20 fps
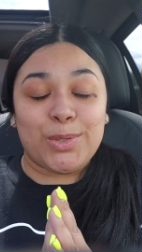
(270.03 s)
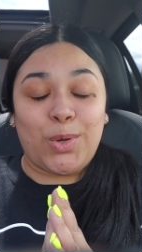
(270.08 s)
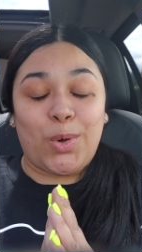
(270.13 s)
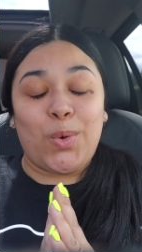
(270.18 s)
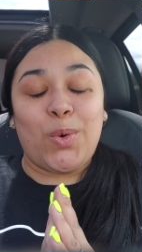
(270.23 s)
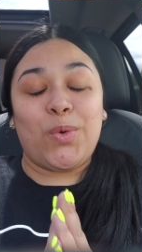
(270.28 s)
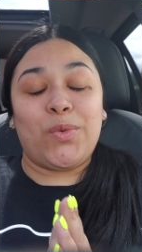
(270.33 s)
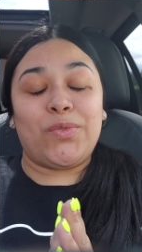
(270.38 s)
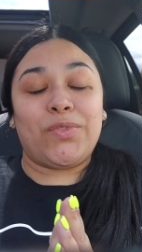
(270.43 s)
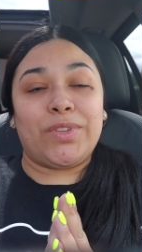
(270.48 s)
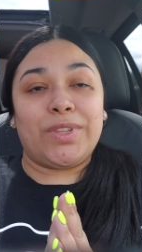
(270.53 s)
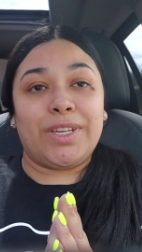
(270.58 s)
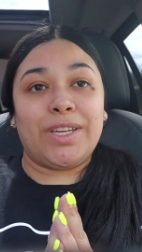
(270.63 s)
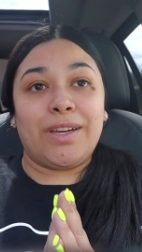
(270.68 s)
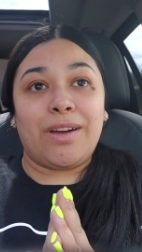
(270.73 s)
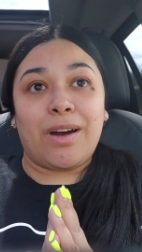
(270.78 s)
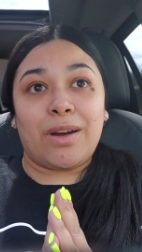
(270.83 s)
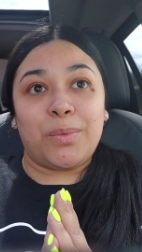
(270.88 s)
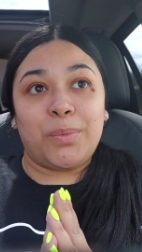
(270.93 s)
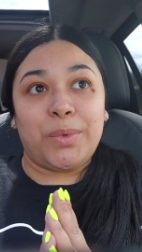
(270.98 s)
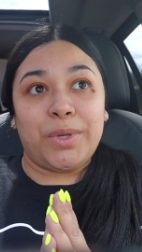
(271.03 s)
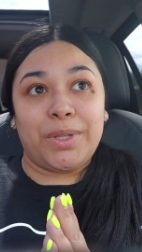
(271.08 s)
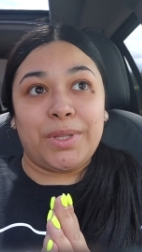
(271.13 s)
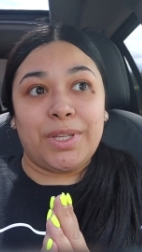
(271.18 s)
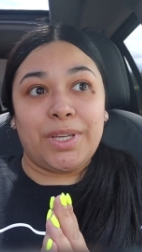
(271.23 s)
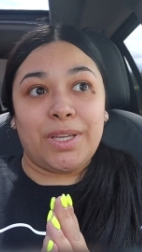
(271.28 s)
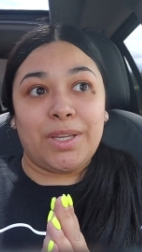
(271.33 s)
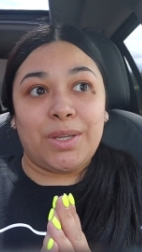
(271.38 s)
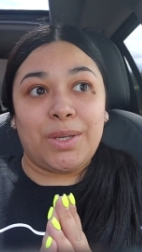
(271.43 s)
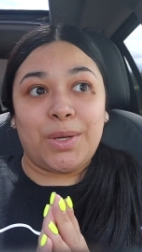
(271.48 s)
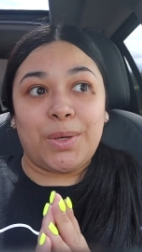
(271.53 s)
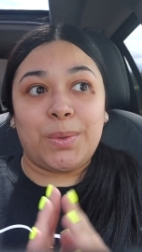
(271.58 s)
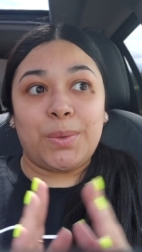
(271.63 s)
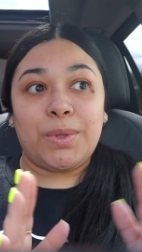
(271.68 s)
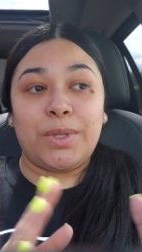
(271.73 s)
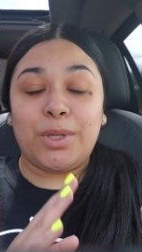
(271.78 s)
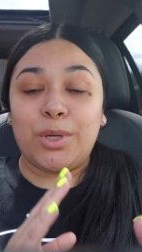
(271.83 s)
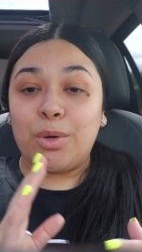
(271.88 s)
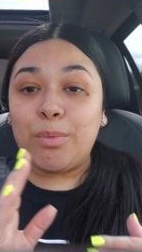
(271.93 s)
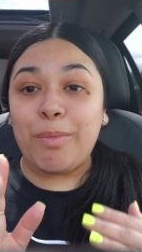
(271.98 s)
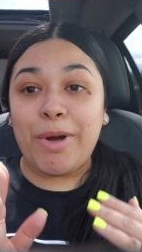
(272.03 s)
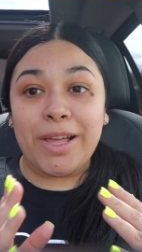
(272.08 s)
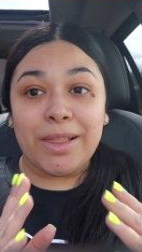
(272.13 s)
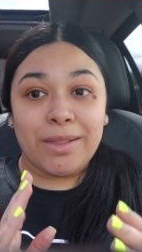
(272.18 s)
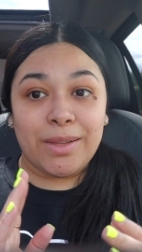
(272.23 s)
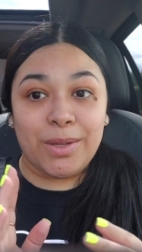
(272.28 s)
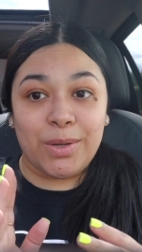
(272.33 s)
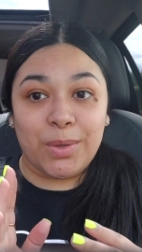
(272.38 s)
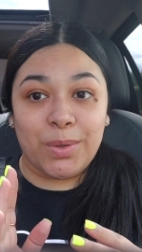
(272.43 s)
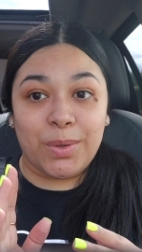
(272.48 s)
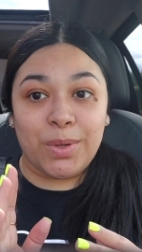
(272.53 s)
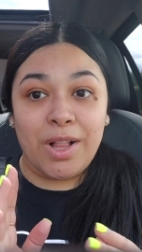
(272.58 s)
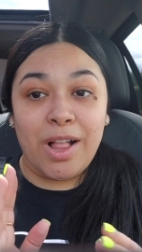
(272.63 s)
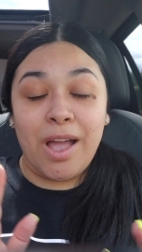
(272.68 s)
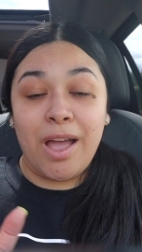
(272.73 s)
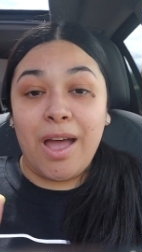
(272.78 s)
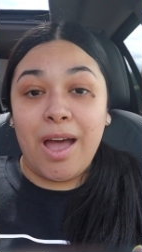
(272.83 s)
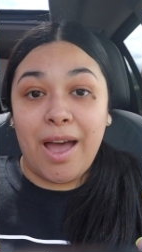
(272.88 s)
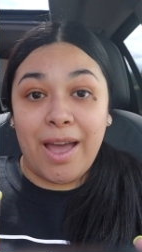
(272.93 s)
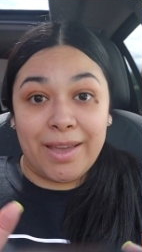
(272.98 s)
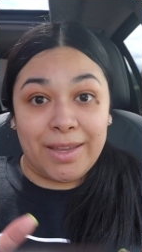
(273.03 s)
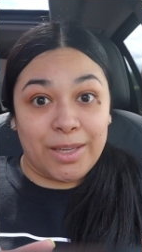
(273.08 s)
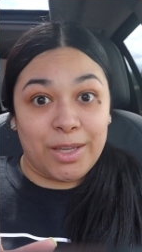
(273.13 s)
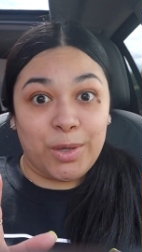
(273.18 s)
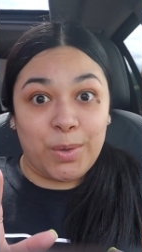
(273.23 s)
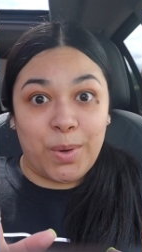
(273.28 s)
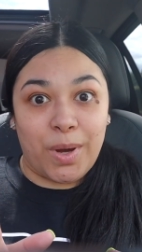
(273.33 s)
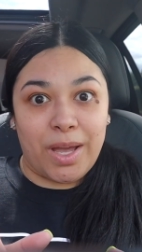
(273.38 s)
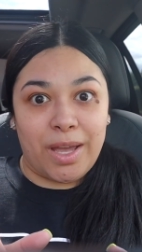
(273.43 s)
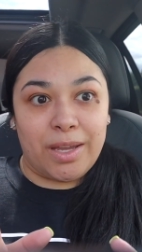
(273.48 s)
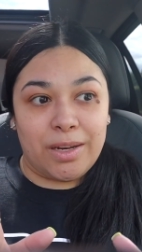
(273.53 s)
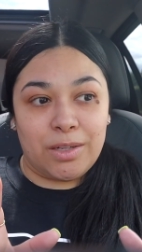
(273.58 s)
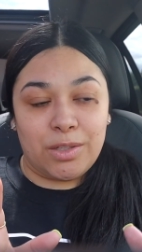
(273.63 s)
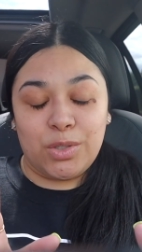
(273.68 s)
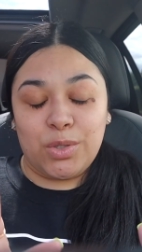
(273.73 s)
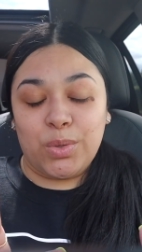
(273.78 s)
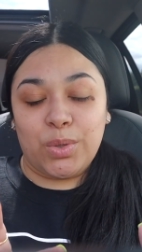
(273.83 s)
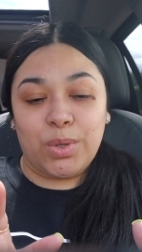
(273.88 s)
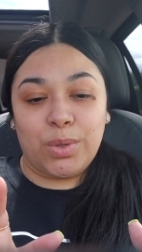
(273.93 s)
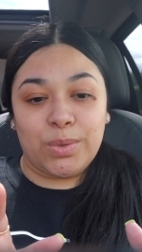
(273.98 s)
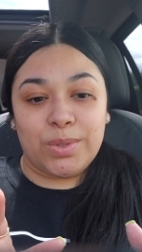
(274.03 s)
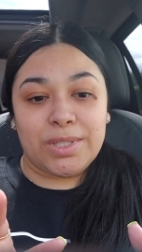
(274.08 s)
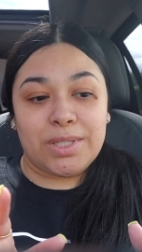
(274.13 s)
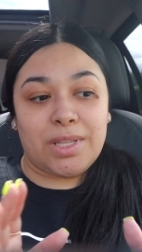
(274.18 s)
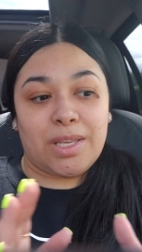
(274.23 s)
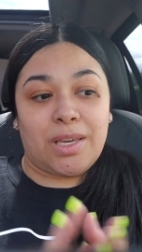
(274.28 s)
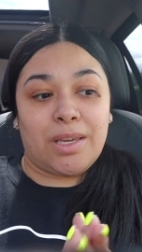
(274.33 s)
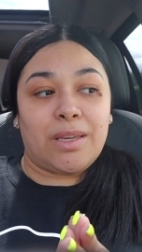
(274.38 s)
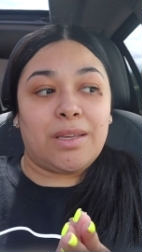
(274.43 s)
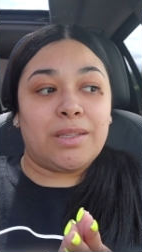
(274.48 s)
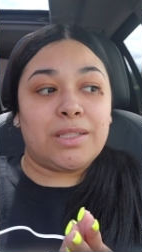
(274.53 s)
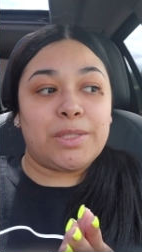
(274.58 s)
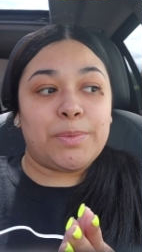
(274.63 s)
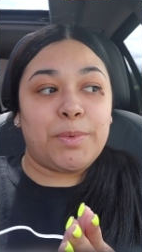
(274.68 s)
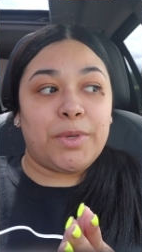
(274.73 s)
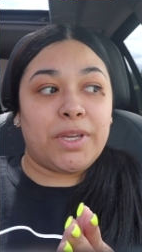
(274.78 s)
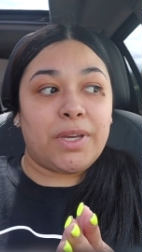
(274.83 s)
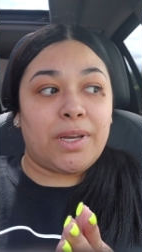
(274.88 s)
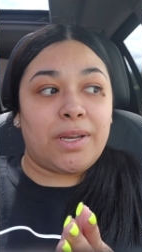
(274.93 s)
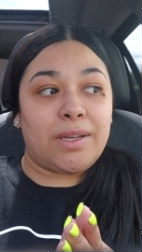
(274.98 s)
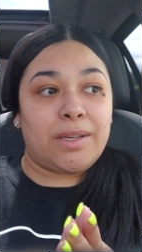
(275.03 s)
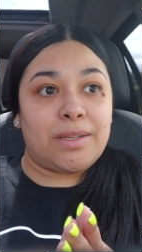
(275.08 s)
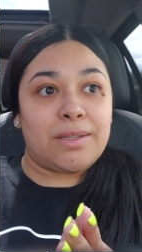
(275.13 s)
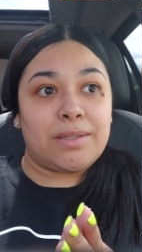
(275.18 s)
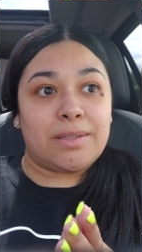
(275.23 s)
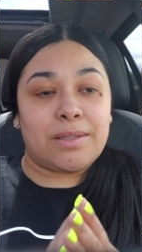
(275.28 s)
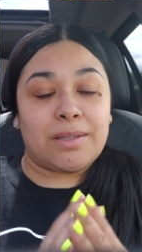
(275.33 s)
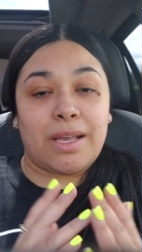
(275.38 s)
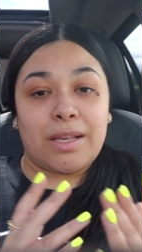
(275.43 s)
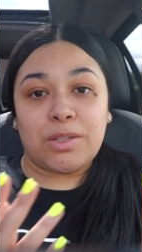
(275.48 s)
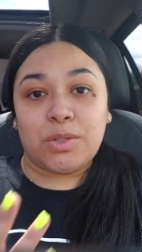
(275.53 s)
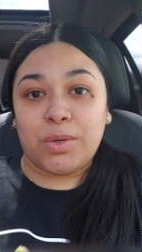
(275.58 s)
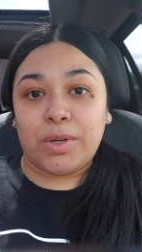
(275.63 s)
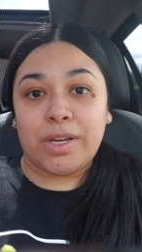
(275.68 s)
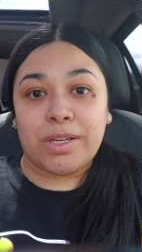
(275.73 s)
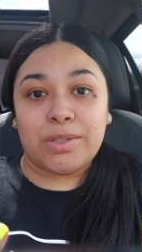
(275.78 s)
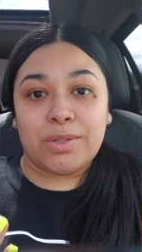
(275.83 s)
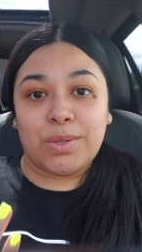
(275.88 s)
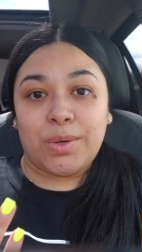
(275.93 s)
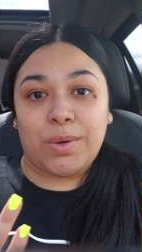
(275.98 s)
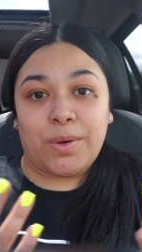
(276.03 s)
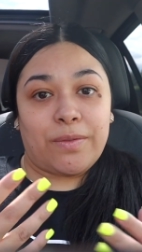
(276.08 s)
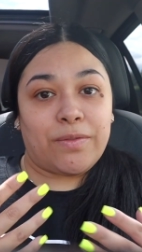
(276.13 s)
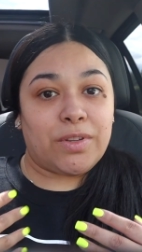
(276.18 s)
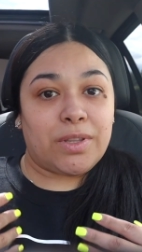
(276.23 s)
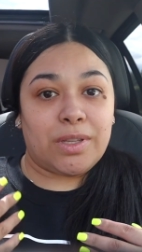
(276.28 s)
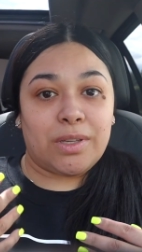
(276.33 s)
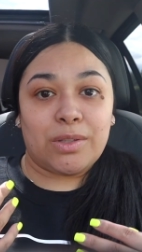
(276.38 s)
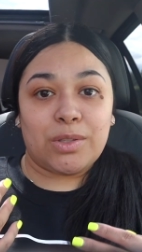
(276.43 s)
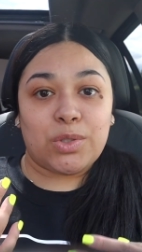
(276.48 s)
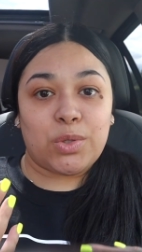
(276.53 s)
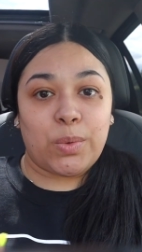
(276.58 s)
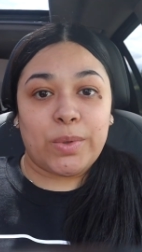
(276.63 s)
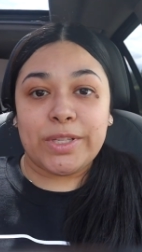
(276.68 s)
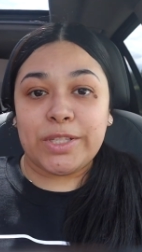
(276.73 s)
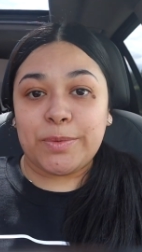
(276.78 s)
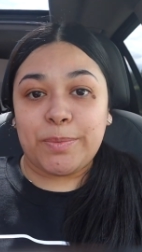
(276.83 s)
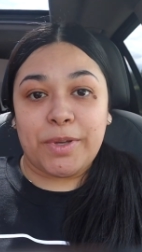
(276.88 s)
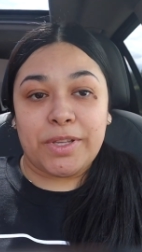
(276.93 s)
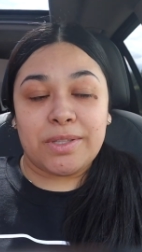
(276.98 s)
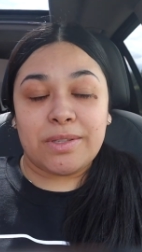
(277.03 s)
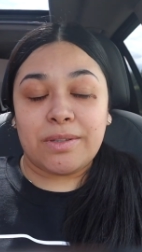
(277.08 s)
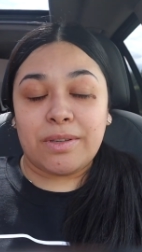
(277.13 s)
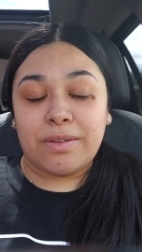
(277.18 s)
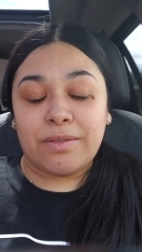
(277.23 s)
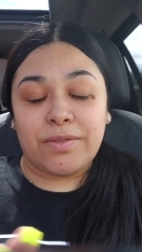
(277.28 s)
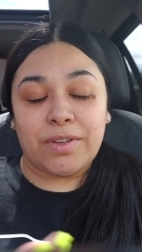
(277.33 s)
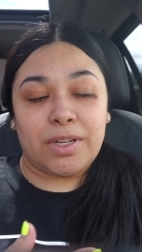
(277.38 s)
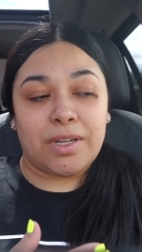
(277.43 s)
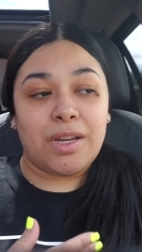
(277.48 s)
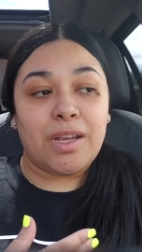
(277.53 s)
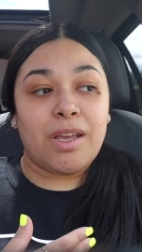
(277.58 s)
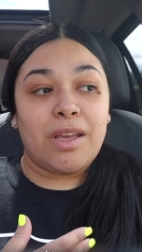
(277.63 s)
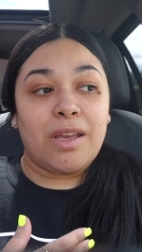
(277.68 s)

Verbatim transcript: So hopefully, God willing, you know, little by little, I can go ahead and do those things, because as you guys know, everything's so expensive and